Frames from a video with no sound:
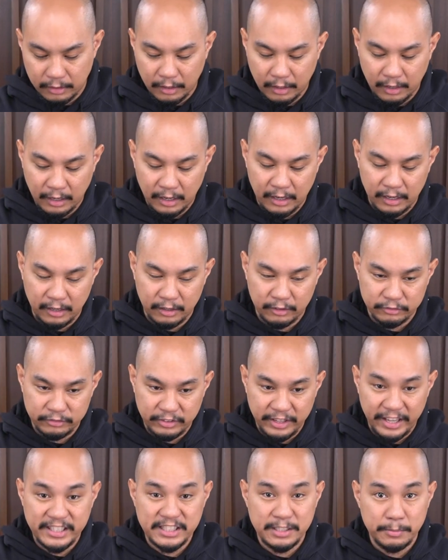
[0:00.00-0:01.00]
of
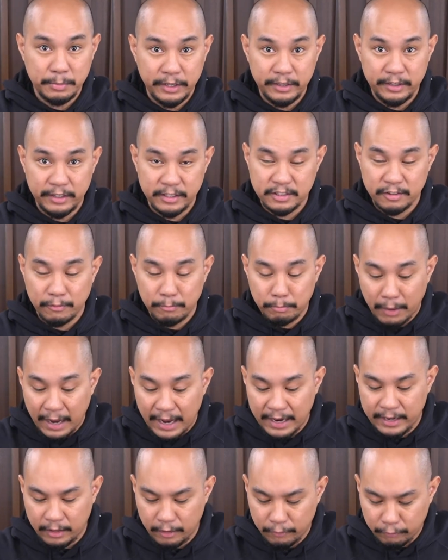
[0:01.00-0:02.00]
experience, of
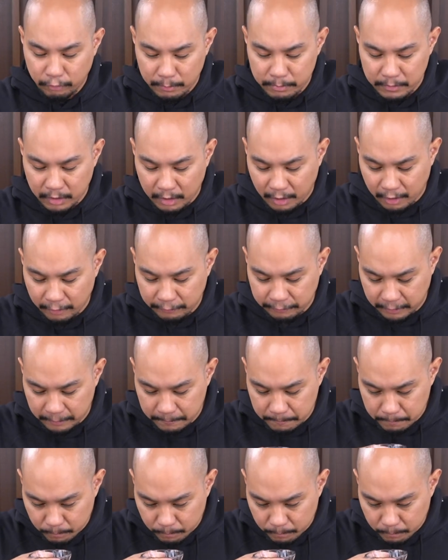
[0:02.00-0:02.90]
body from the coffee.